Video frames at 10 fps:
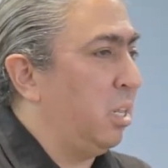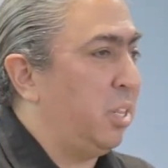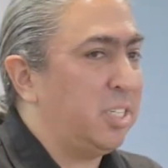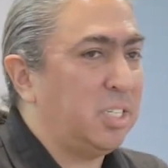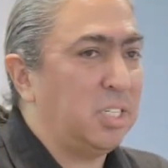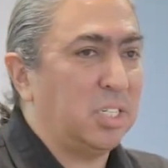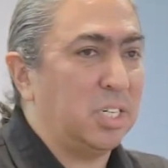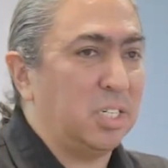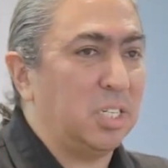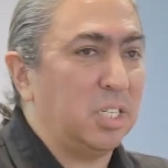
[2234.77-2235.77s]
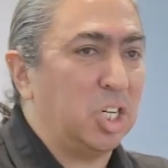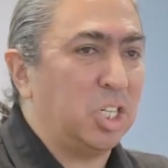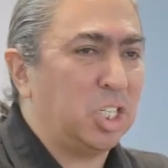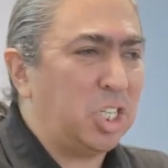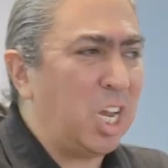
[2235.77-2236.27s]
This is
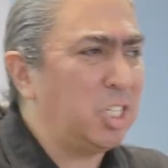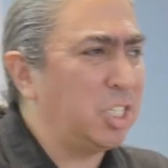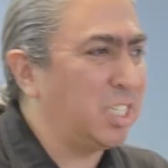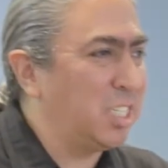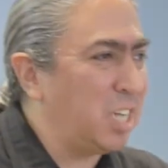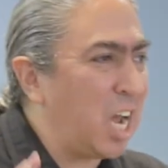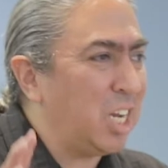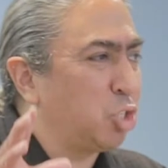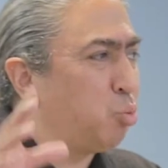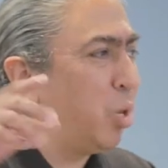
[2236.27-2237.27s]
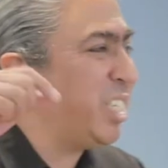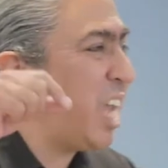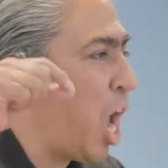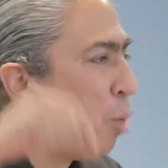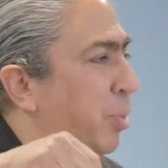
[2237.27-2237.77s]
the challenge is not it's what's
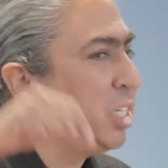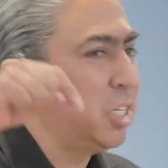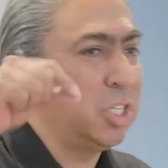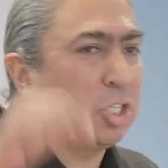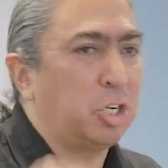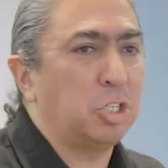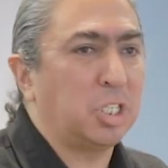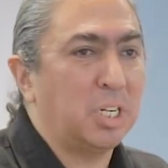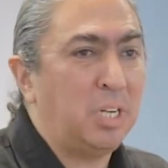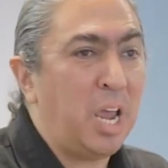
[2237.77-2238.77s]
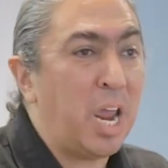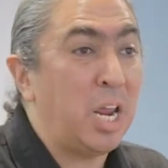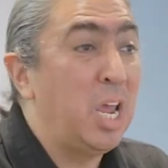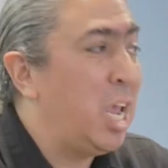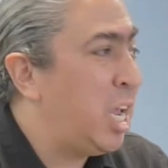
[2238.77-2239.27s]
happening to the church
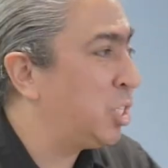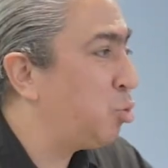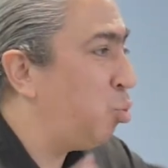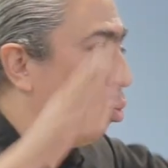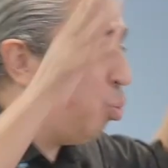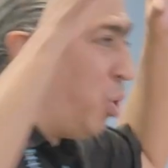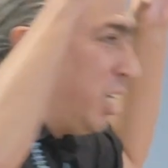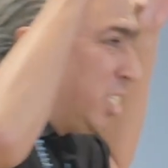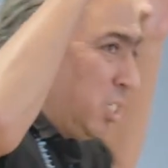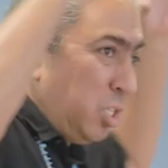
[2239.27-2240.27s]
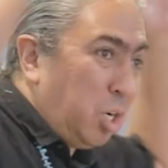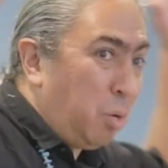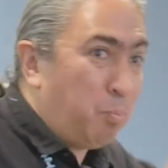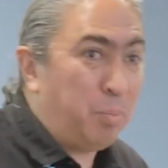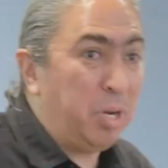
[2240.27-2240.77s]
today. It's what's
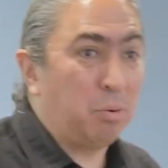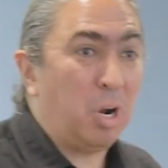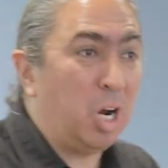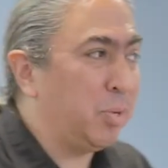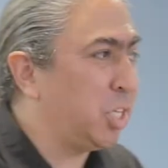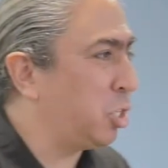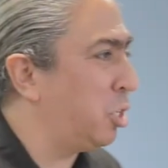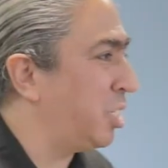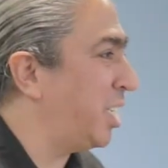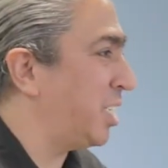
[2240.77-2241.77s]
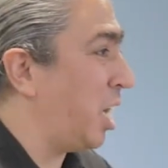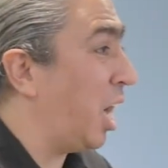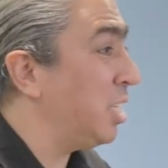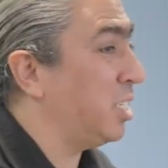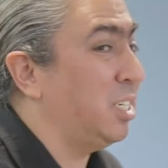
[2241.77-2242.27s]
been wrong with the church since
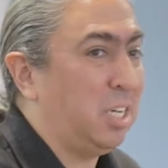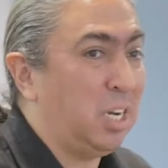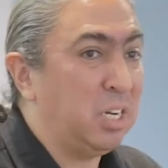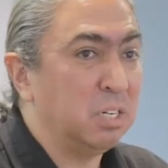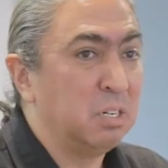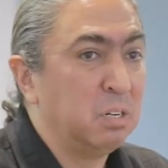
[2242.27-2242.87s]
Constantine.